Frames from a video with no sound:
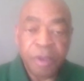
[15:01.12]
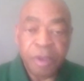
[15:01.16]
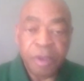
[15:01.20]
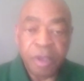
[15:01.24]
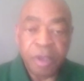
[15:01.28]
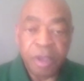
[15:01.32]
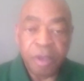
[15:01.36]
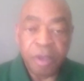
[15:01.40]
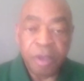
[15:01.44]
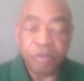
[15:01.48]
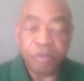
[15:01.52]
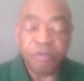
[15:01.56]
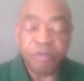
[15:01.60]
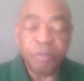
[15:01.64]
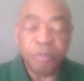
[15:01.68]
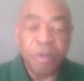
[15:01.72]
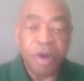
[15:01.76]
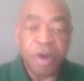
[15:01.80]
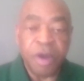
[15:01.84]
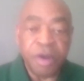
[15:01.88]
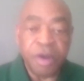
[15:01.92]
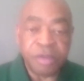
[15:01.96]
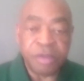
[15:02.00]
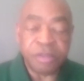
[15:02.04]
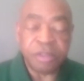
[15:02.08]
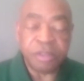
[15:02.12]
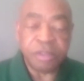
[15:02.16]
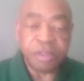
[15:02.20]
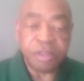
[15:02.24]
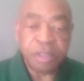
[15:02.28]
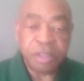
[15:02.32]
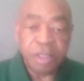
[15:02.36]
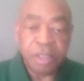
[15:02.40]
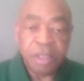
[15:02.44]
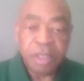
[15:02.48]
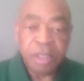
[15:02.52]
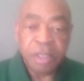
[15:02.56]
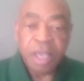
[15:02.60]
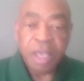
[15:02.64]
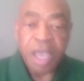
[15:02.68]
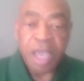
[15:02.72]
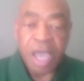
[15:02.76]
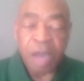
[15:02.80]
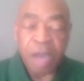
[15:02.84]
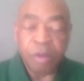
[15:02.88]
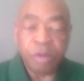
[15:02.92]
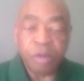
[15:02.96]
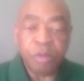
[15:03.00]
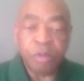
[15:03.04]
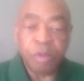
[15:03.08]
with monitors.
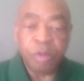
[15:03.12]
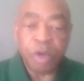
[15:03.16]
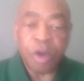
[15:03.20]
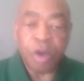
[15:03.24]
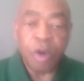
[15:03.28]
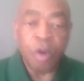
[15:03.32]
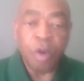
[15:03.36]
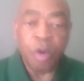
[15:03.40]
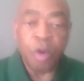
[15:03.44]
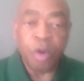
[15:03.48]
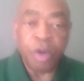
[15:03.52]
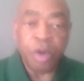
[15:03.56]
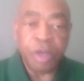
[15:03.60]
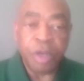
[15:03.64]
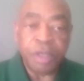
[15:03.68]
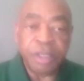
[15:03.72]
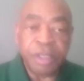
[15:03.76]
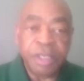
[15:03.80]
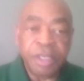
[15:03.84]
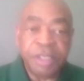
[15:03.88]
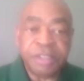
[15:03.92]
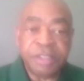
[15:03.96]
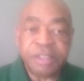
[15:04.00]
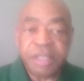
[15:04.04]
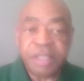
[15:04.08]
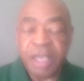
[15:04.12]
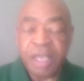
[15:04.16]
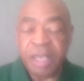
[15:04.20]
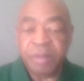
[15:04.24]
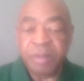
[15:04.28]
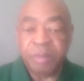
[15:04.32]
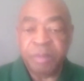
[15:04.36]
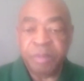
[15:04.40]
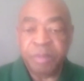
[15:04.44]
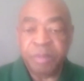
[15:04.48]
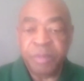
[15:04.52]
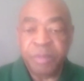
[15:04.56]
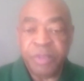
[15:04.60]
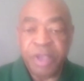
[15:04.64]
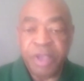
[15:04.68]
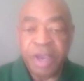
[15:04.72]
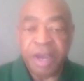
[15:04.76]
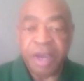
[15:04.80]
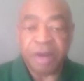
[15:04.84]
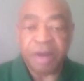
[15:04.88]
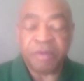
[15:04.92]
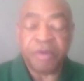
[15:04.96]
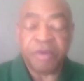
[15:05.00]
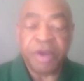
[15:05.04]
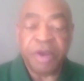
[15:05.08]
I would record each time the
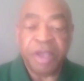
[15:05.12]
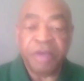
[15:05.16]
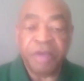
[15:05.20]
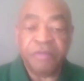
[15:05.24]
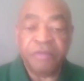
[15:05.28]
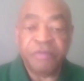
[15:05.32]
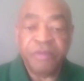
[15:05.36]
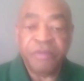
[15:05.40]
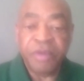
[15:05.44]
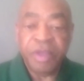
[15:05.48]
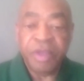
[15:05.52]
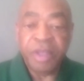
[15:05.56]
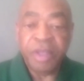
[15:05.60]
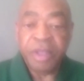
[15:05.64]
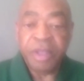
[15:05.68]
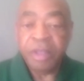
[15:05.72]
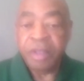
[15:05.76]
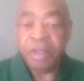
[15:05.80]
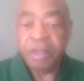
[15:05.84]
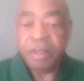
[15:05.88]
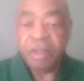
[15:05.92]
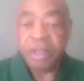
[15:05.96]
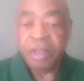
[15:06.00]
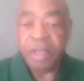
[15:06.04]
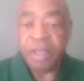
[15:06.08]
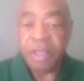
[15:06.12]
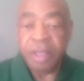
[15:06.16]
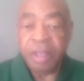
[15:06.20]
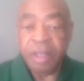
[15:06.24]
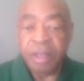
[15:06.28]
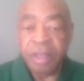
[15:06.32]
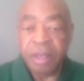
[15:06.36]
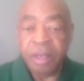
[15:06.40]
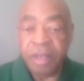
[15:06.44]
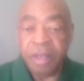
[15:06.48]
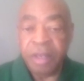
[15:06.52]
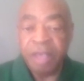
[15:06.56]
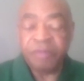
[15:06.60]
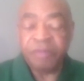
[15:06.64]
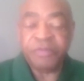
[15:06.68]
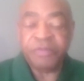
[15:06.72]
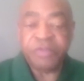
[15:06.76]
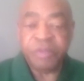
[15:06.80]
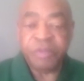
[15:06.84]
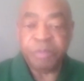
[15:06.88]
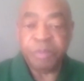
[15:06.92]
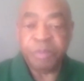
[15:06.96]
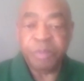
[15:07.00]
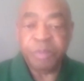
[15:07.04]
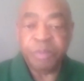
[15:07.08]
aircraft left
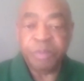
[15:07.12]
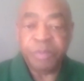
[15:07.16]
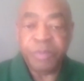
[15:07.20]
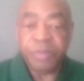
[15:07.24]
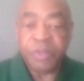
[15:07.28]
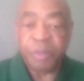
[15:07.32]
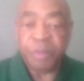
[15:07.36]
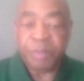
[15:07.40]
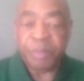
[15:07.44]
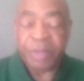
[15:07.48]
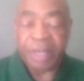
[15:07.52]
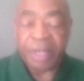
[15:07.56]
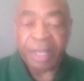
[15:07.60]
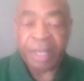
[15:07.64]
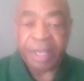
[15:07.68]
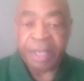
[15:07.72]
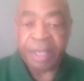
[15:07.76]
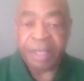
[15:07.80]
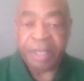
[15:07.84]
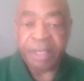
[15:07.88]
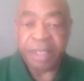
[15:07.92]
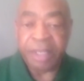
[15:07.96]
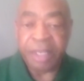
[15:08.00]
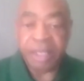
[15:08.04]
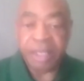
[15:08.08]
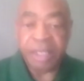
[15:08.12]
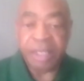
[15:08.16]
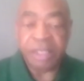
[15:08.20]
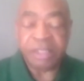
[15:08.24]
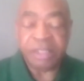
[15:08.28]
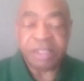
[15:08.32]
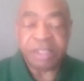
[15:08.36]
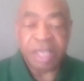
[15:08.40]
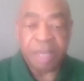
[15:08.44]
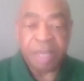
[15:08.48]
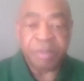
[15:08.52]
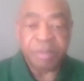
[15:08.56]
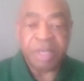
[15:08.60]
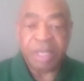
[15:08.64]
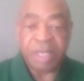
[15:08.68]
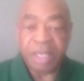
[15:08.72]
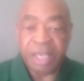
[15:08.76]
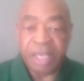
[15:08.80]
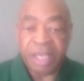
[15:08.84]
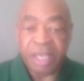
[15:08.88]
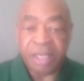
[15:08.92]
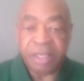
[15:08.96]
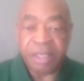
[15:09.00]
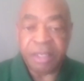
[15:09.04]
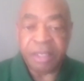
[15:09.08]
the plane and each time it
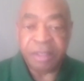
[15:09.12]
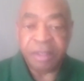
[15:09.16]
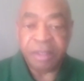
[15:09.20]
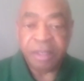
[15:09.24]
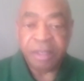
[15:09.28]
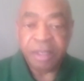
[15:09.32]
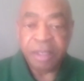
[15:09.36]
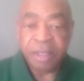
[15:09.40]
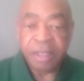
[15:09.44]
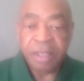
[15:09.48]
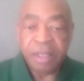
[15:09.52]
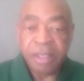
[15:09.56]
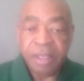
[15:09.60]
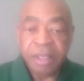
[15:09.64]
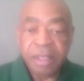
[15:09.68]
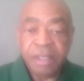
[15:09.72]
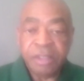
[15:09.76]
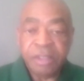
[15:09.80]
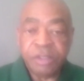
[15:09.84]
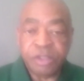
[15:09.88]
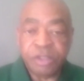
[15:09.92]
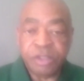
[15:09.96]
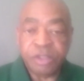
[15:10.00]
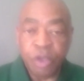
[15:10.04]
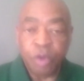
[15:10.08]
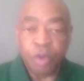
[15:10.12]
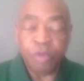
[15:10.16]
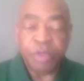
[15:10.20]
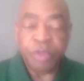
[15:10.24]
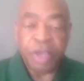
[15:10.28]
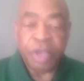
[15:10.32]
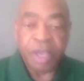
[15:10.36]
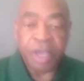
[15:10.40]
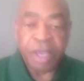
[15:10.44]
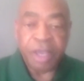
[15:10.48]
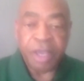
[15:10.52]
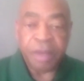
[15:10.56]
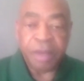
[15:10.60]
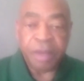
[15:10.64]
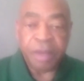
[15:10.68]
landed, so that